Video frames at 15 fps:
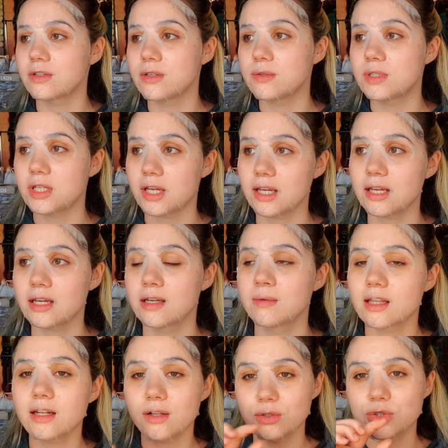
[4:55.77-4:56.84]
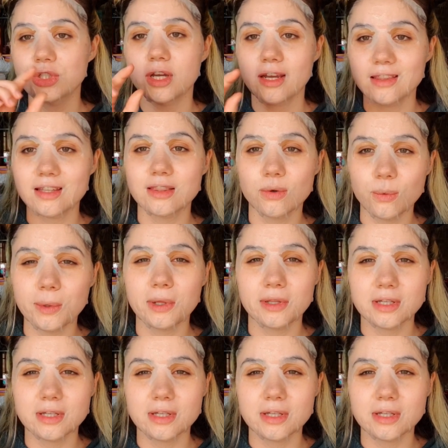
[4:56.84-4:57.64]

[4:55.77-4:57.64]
you take the little chain that the oil